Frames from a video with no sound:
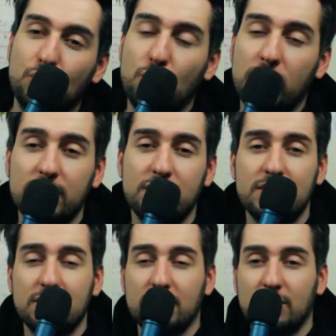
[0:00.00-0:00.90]
What
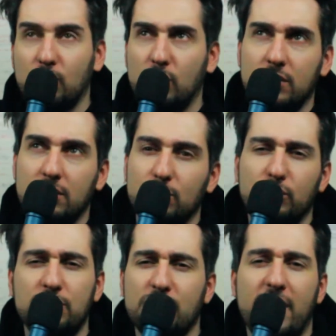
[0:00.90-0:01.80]
is what
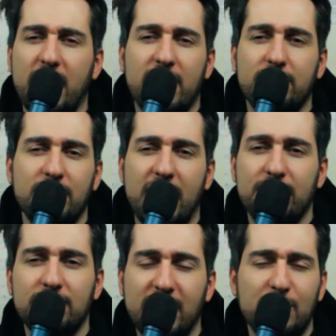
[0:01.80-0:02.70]
which I have I
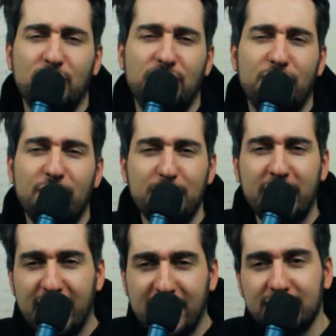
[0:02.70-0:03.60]
haven't done before in
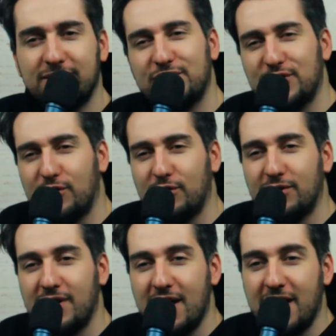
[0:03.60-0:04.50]
my life,
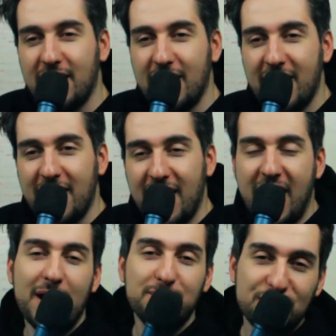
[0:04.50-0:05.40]
so
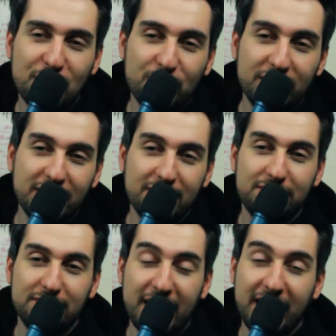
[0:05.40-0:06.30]
I'm sorry
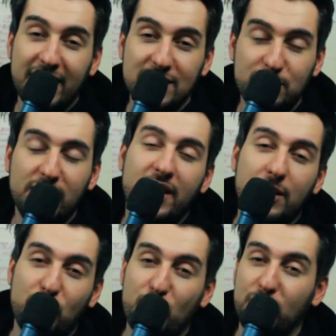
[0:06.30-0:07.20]
if I can't speak
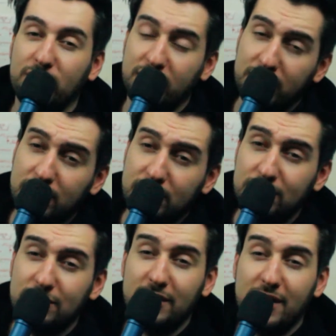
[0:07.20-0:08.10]
like properly
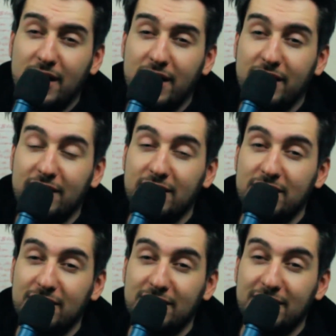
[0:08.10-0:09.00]
English and
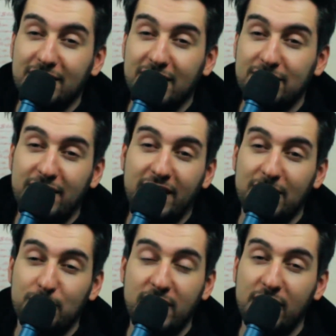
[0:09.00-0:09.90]
if I
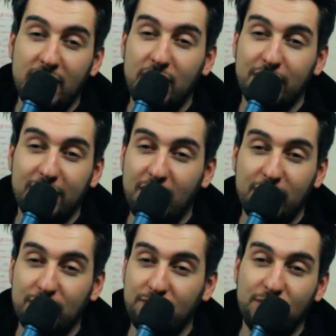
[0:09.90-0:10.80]
make a lot a
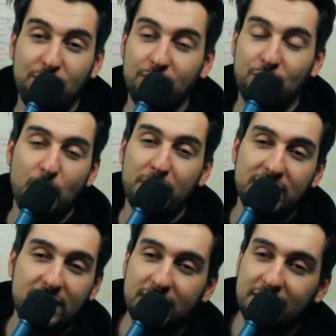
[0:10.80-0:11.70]
lot of
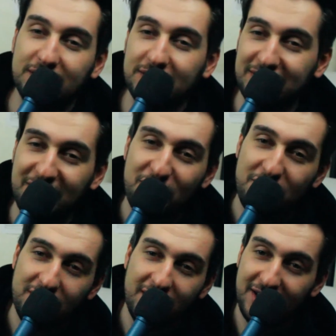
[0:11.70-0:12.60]
grammatical
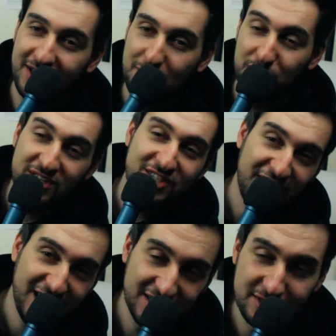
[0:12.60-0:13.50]
uh,
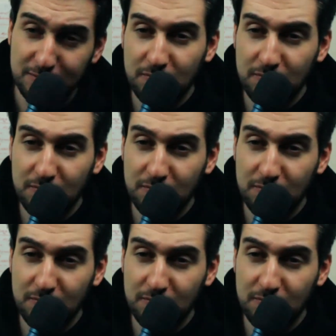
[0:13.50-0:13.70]
mistakes